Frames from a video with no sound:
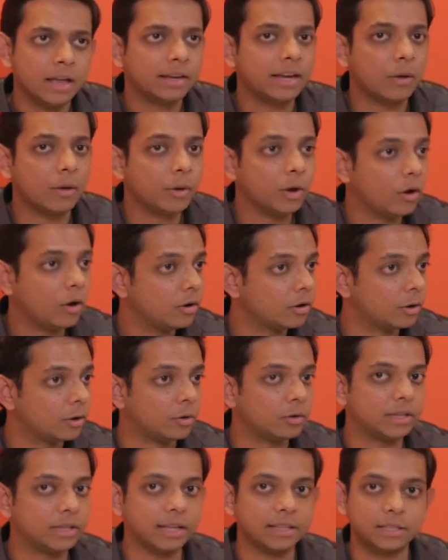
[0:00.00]
Now, we all
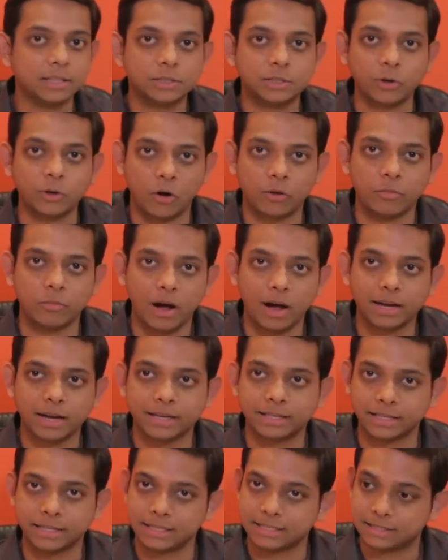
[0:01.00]
know that the stock
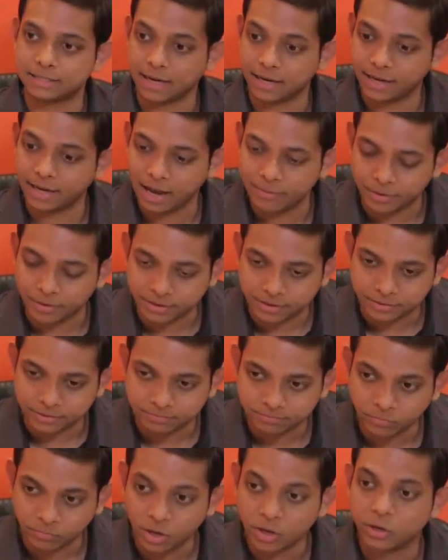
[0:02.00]
market is dynamic.
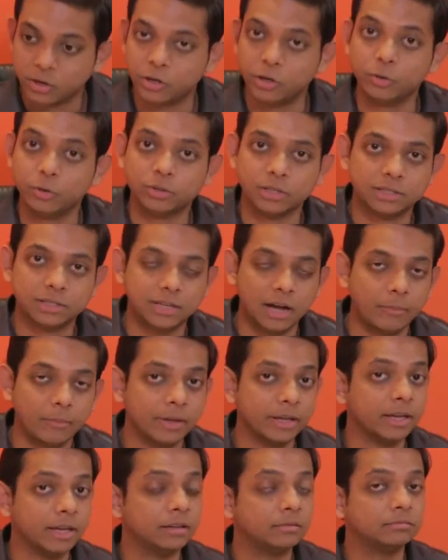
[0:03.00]
News is
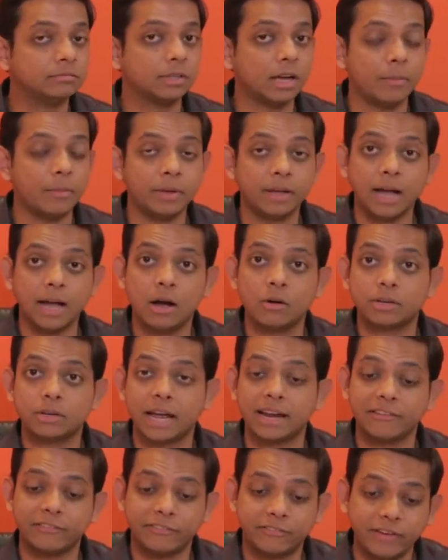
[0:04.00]
coming in, coming out,
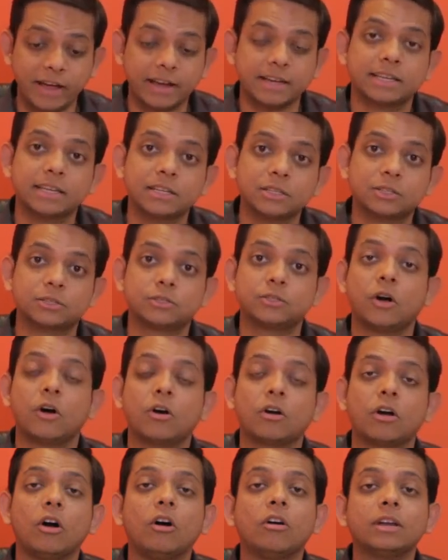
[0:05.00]
and affecting
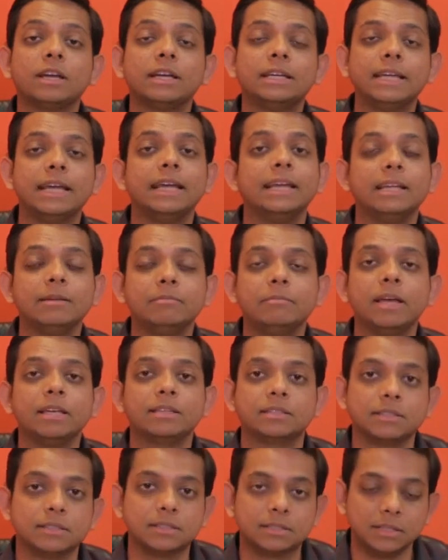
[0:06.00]
stock on a daily
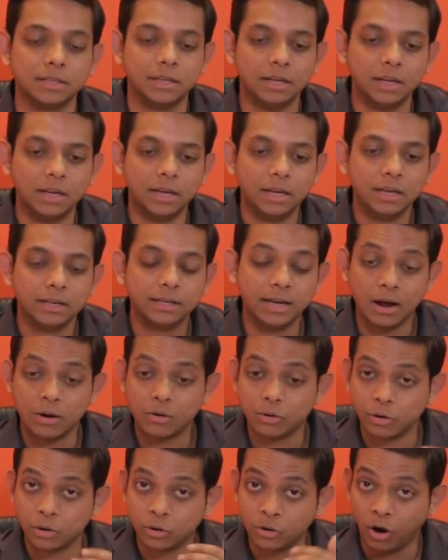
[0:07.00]
basis.
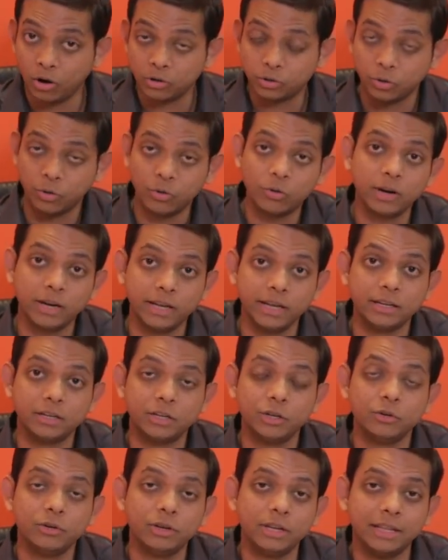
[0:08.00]
Now, not only
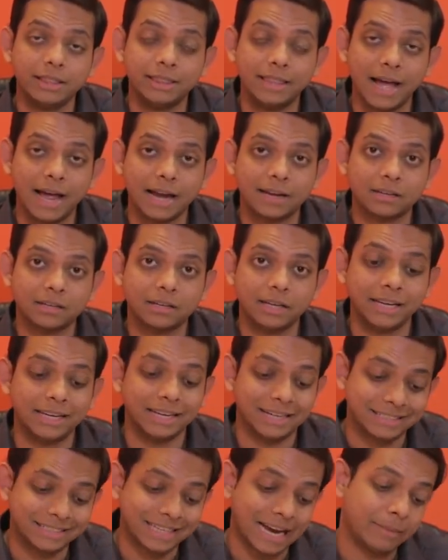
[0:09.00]
do you need that in
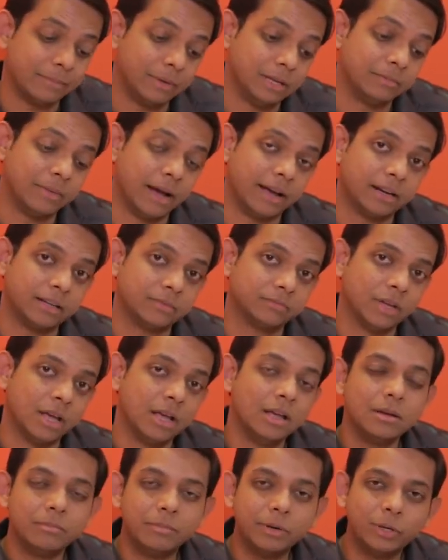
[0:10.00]
a timely manner,
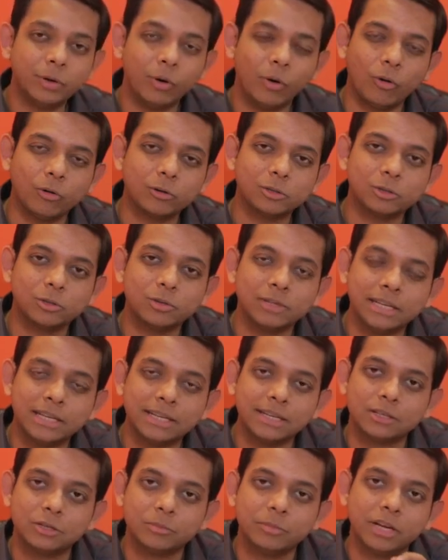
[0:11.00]
but you also
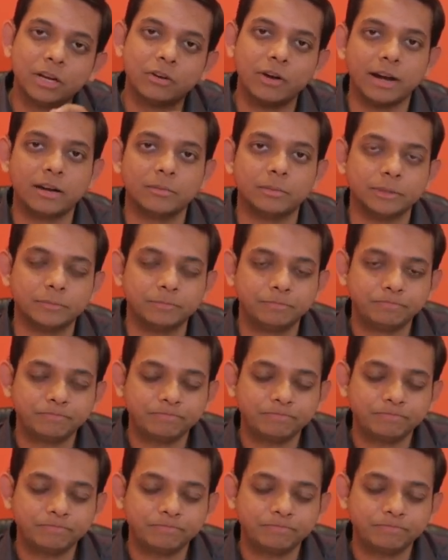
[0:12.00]
need it to be credible.